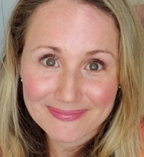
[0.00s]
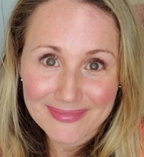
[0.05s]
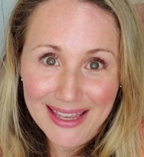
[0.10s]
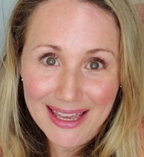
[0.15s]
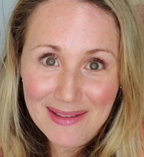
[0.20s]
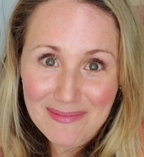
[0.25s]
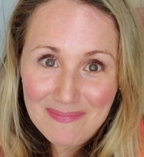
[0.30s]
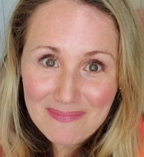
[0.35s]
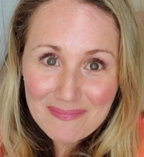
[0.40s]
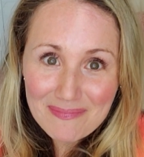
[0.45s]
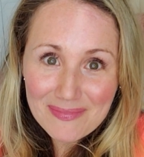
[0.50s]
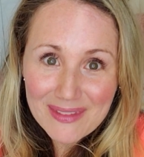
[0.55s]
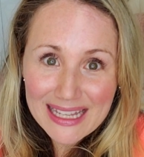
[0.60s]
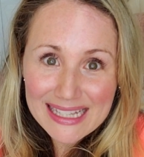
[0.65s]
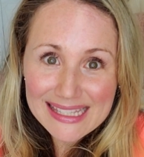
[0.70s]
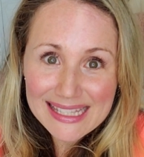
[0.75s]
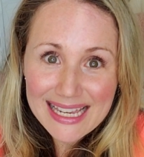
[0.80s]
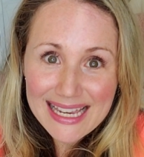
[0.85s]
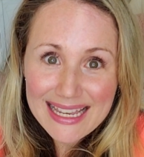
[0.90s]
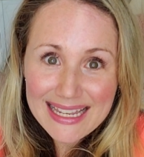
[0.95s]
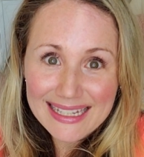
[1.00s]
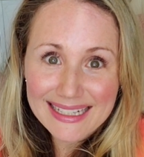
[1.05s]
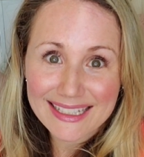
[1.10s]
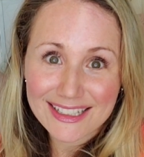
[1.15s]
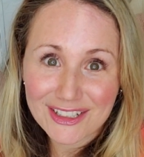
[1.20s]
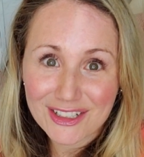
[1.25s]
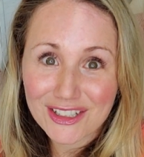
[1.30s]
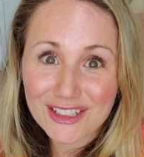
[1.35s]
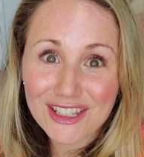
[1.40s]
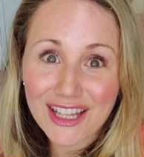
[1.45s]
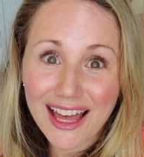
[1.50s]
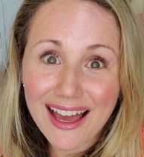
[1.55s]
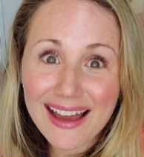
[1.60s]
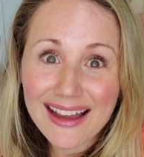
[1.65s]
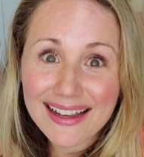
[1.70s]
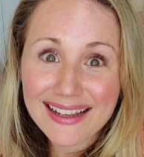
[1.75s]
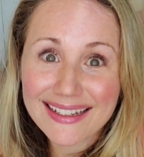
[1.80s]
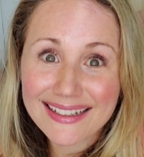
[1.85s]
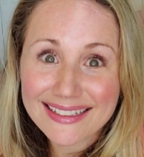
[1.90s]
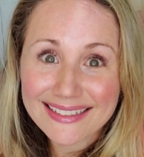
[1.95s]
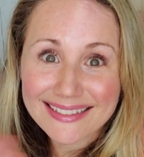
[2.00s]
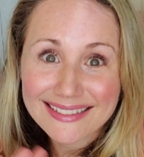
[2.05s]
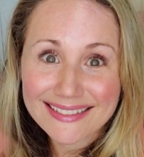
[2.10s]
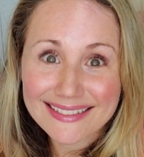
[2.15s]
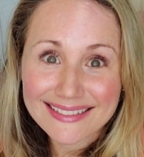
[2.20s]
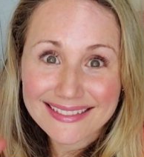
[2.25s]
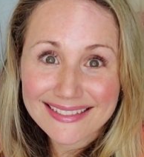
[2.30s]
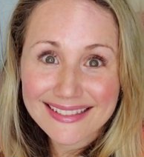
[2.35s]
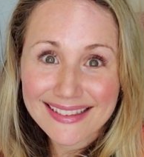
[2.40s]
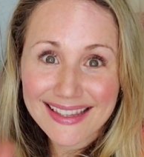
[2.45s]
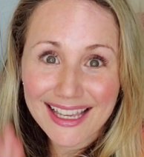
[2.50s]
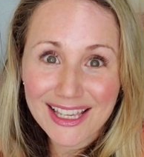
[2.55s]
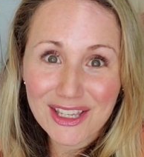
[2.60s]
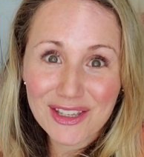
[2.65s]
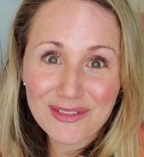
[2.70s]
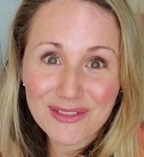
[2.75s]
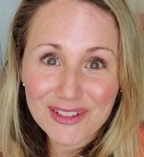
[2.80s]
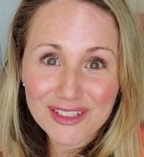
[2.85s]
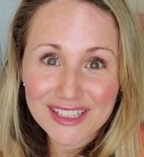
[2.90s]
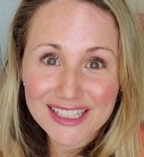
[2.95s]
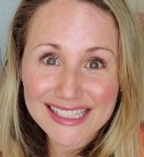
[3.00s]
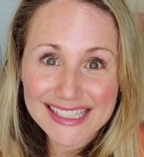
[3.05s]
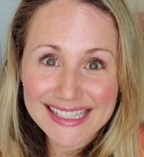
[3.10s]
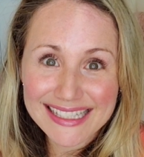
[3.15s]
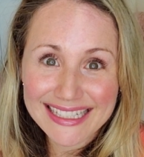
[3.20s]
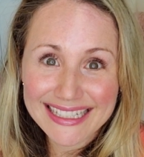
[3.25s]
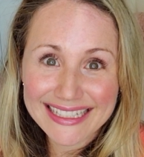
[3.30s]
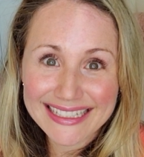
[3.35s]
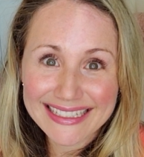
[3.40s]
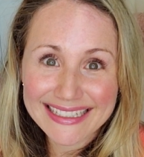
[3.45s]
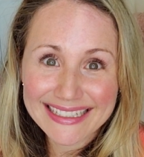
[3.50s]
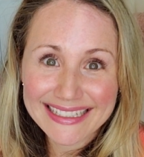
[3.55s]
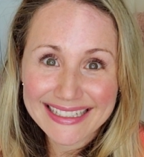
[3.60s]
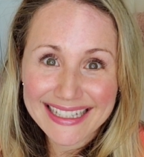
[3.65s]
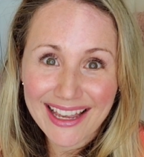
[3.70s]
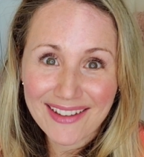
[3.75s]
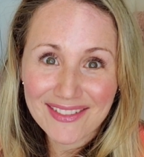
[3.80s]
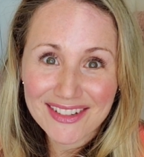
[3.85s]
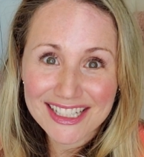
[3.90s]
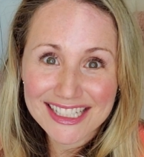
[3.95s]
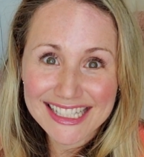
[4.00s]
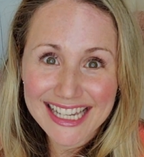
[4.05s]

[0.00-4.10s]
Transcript: And that's it. Good luck. Thank you for listening. Have a good